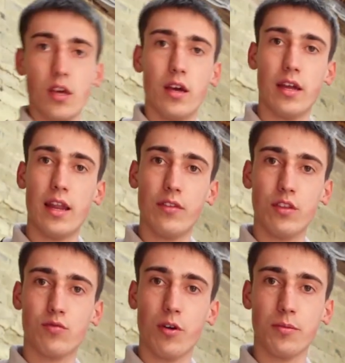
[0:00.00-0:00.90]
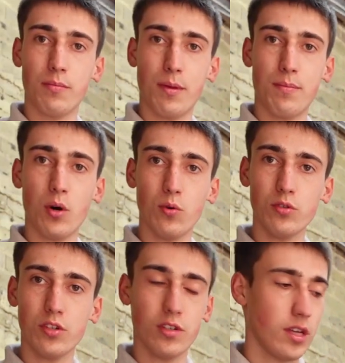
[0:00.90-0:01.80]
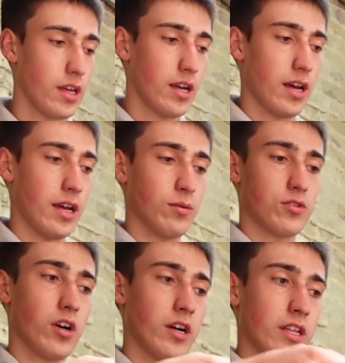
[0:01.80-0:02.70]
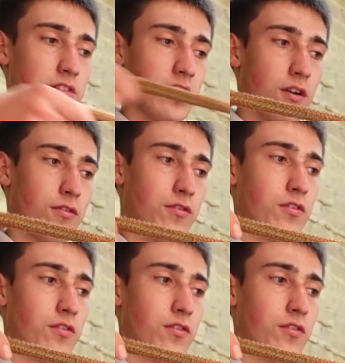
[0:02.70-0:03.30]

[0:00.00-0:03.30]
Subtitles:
And now this rope can be pulled and it will tighten itself